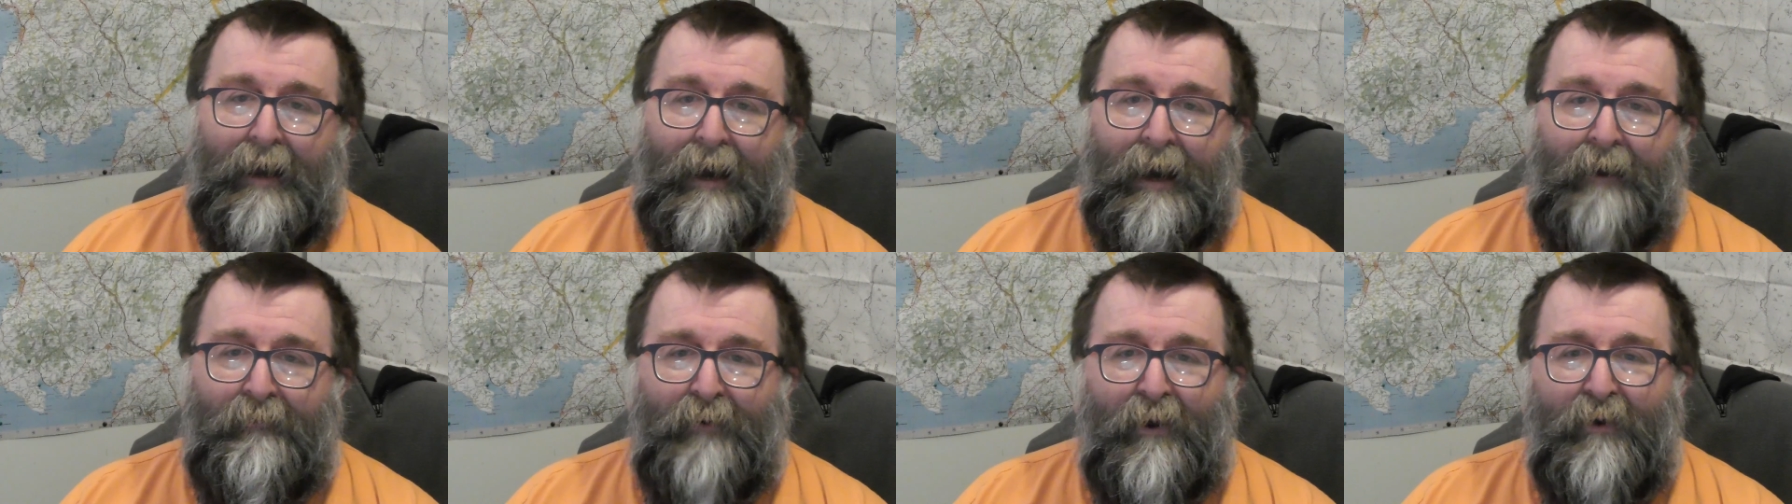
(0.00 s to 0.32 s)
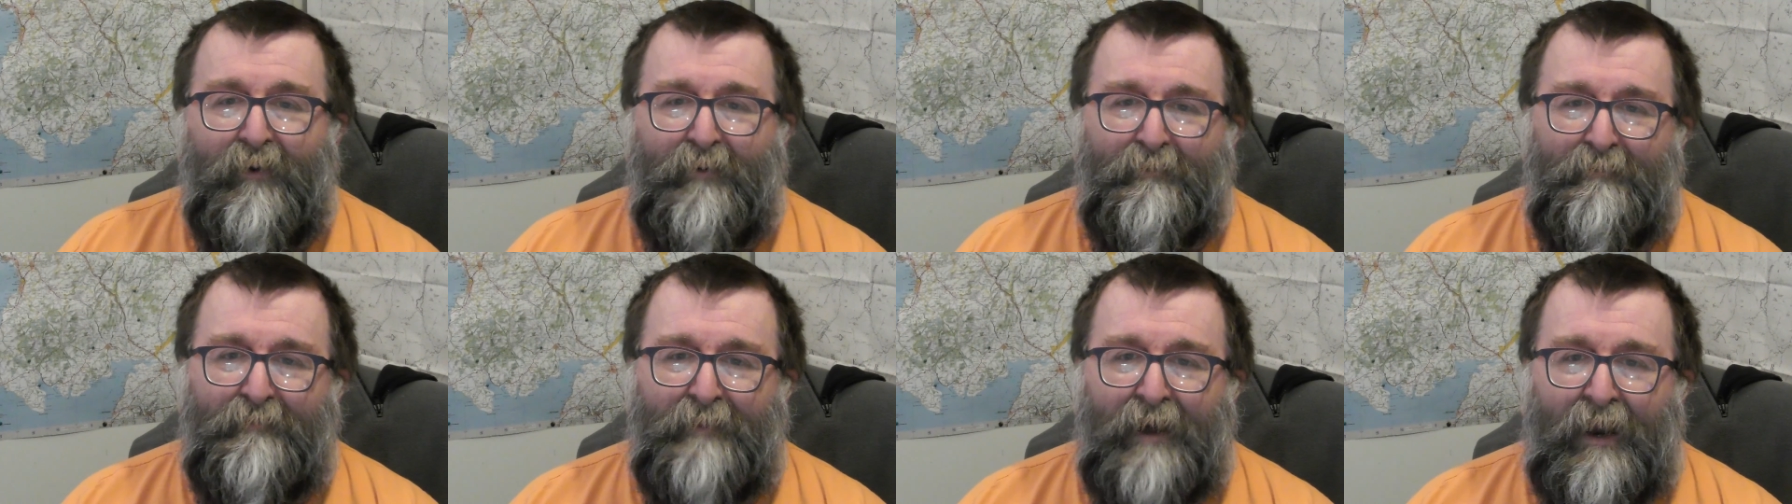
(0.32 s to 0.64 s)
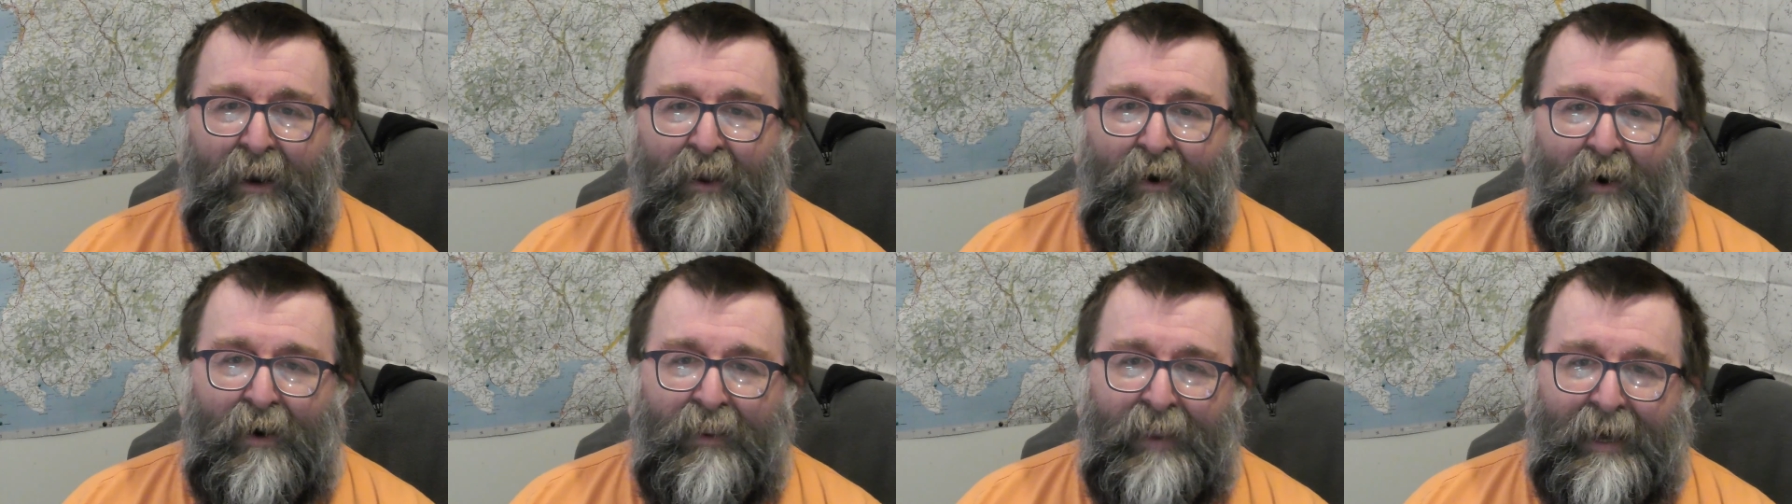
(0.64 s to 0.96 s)
I wrote a
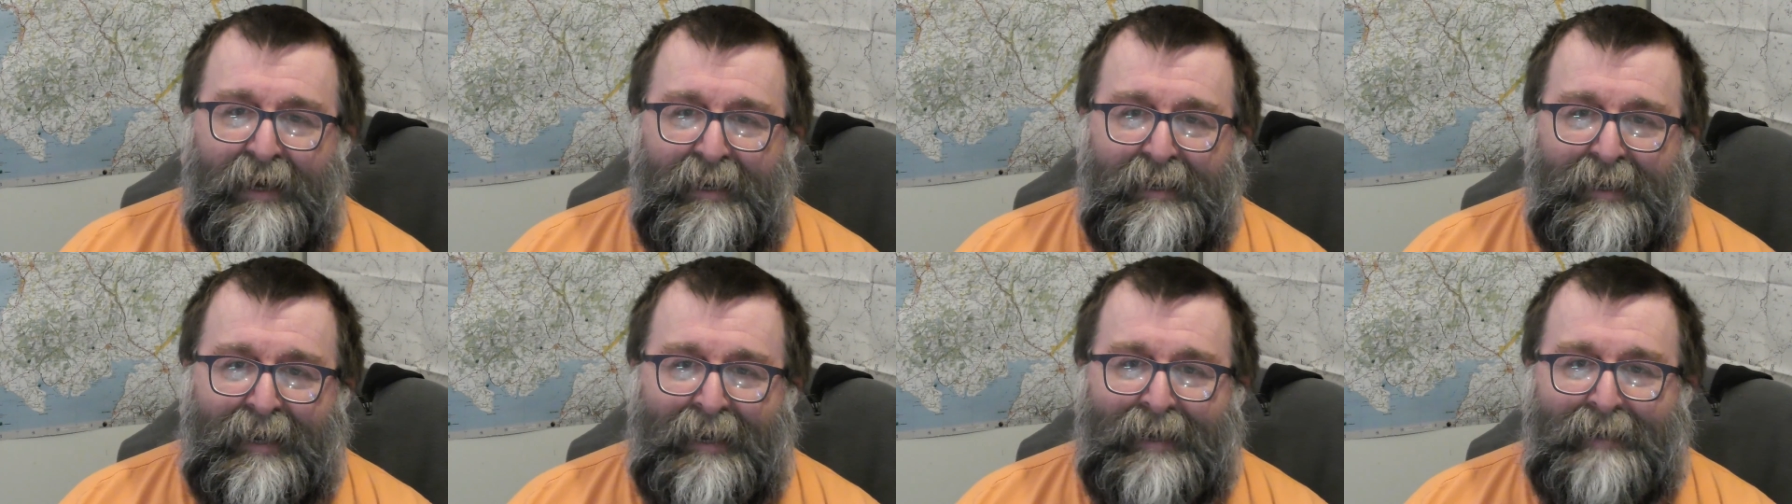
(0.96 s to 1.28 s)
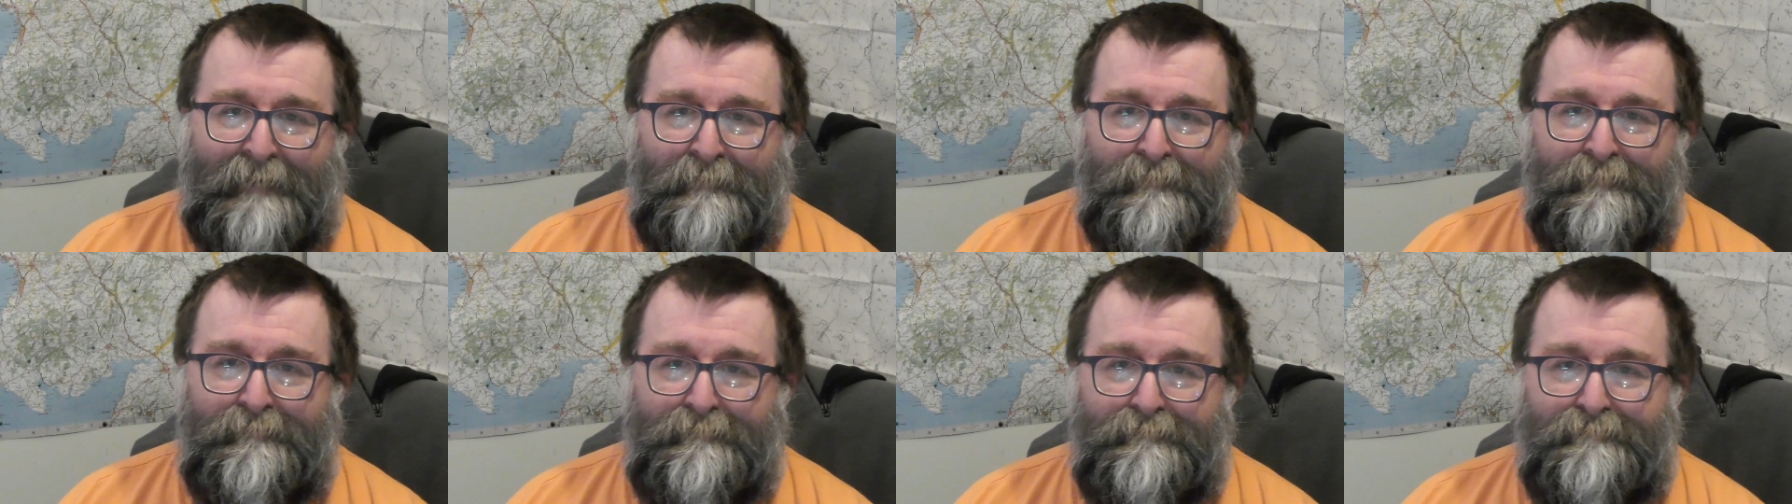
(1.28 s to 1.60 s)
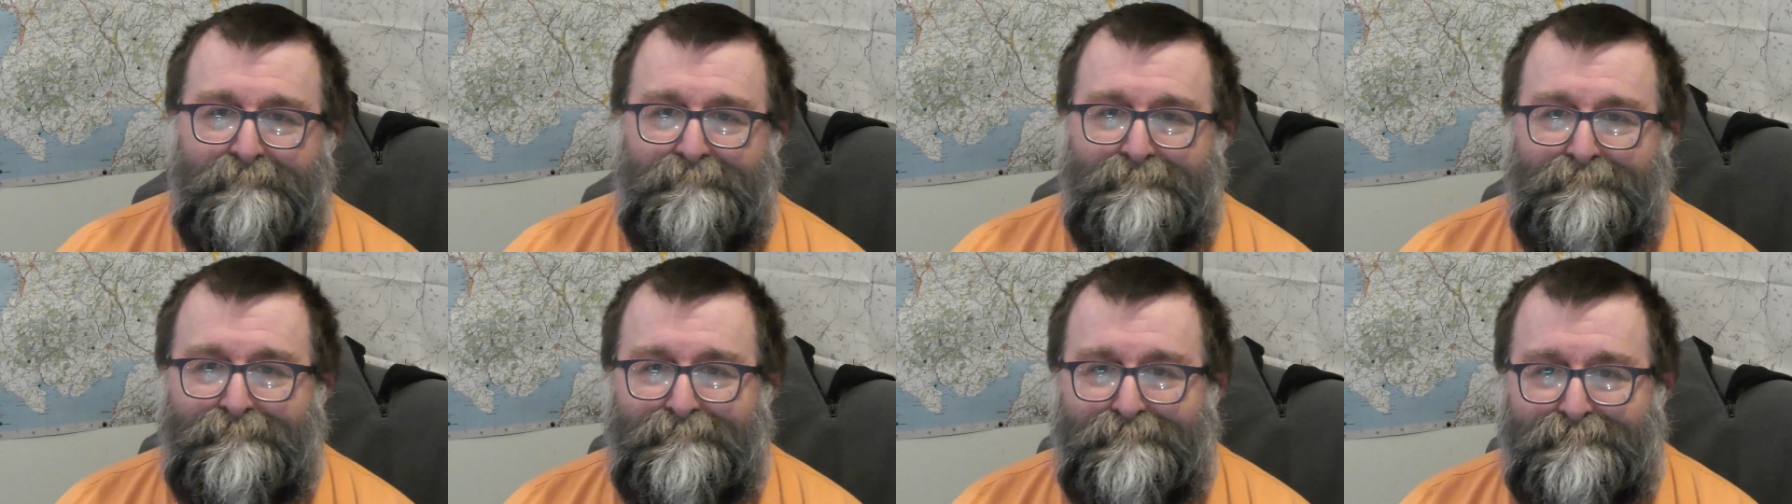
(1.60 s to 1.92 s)
lot of that down
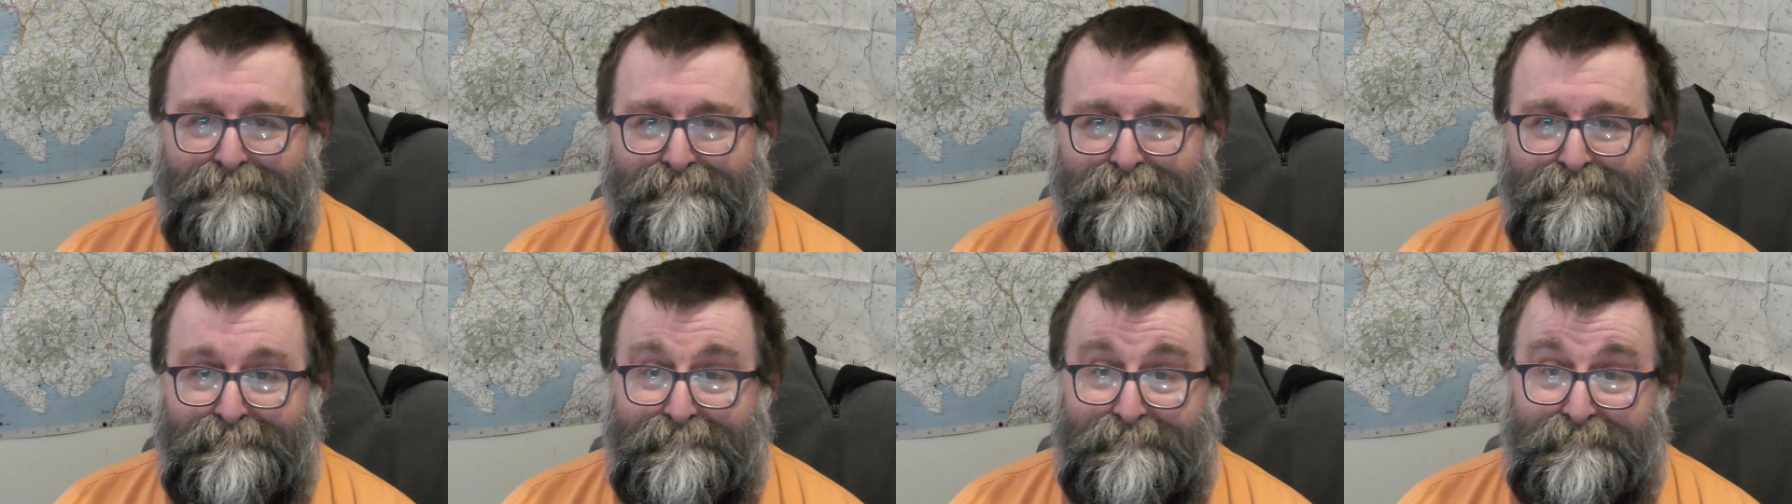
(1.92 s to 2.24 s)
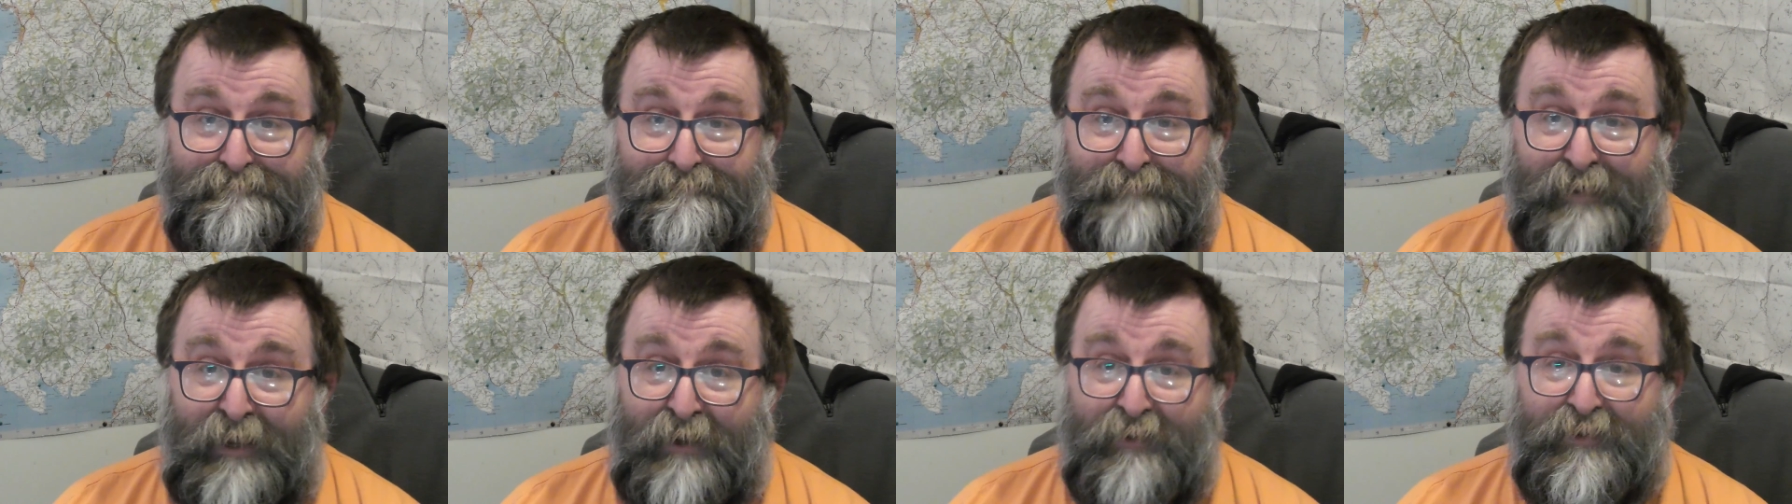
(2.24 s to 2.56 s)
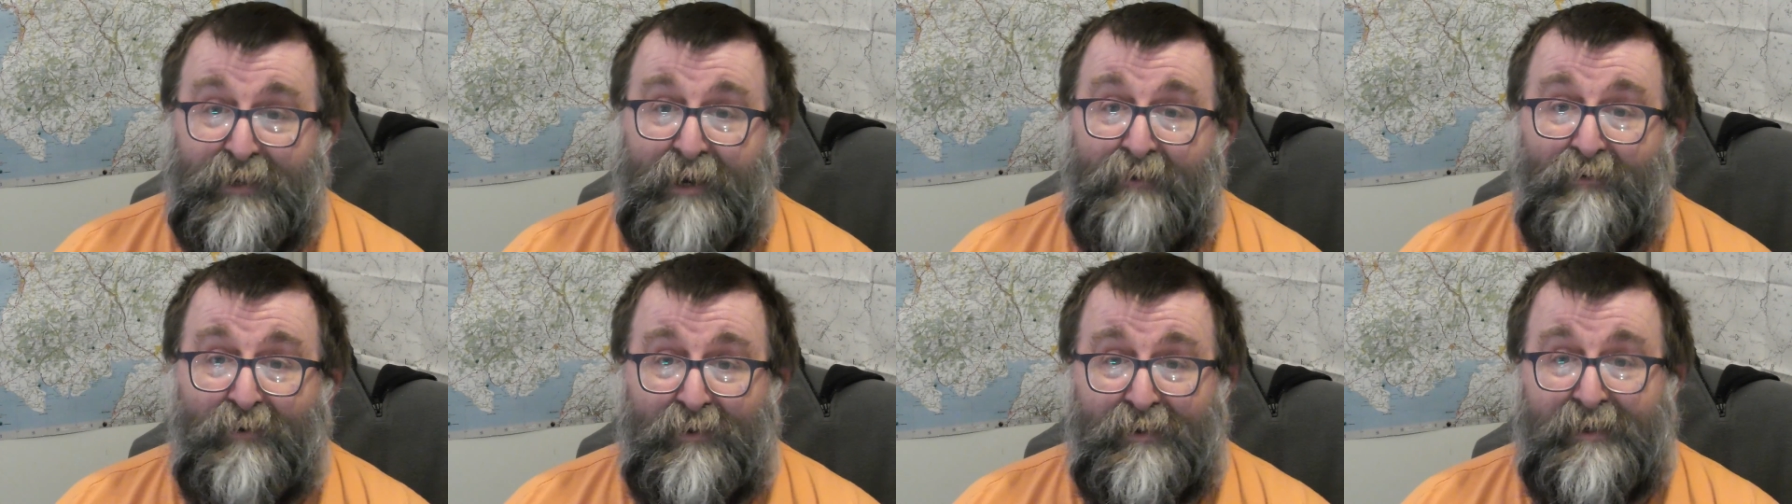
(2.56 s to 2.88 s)

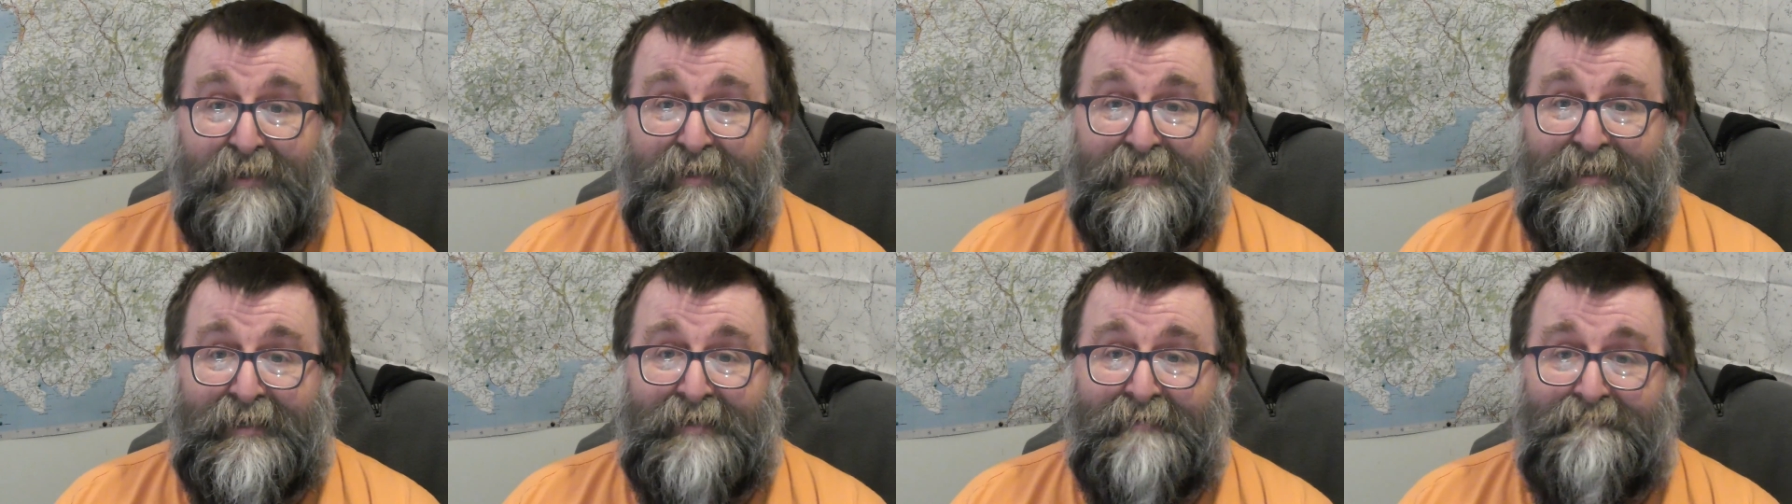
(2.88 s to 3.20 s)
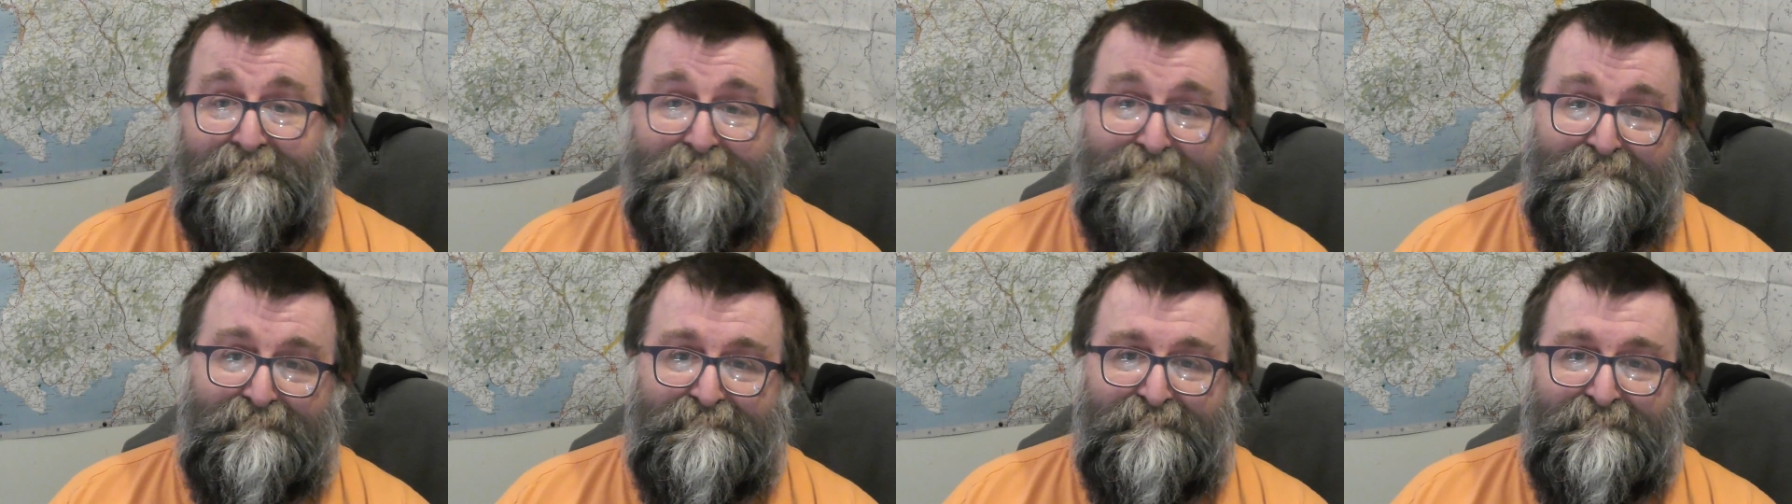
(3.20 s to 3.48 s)
because I wanted to